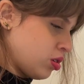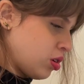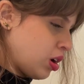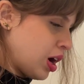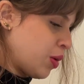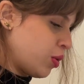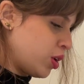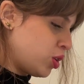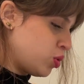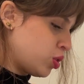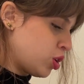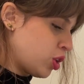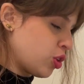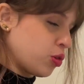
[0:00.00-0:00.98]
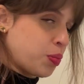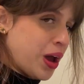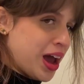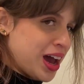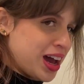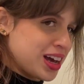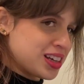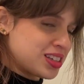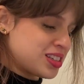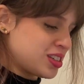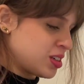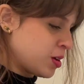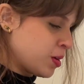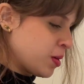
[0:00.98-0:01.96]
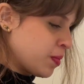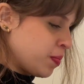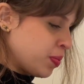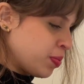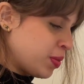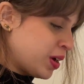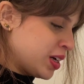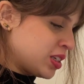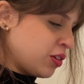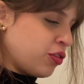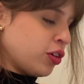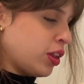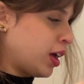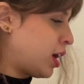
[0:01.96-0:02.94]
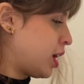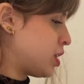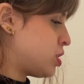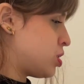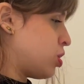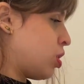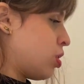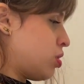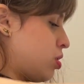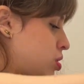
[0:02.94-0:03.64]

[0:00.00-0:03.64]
I want to do another pass because I feel like it's not